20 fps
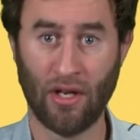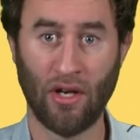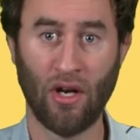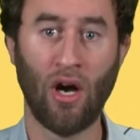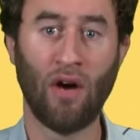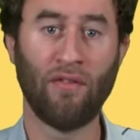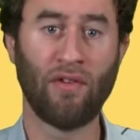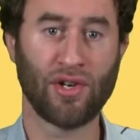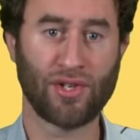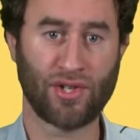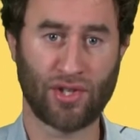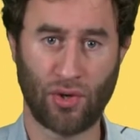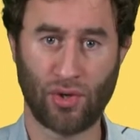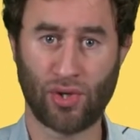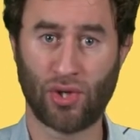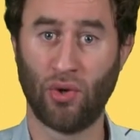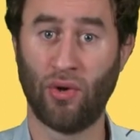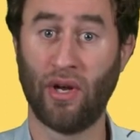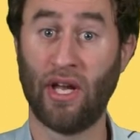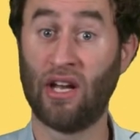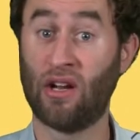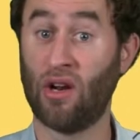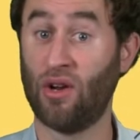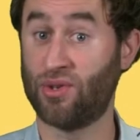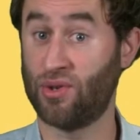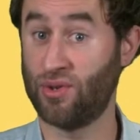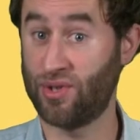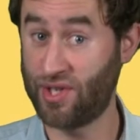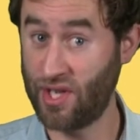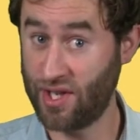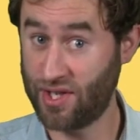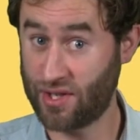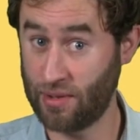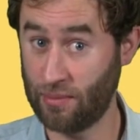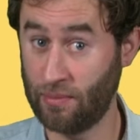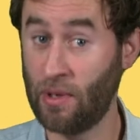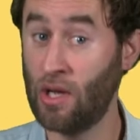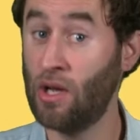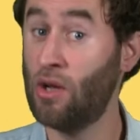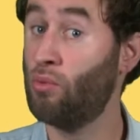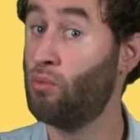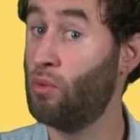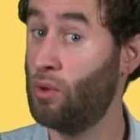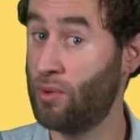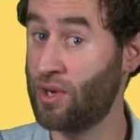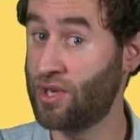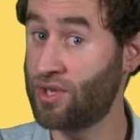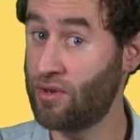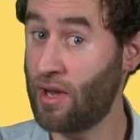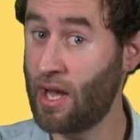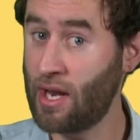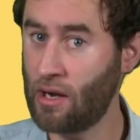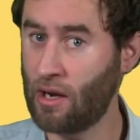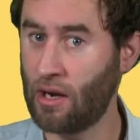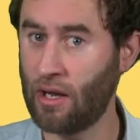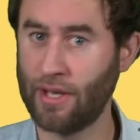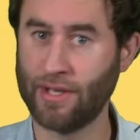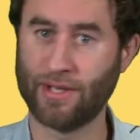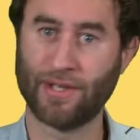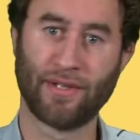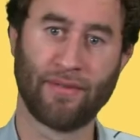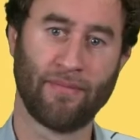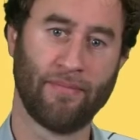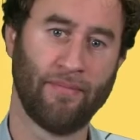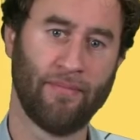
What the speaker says: of our social ecological system we wish to analyse.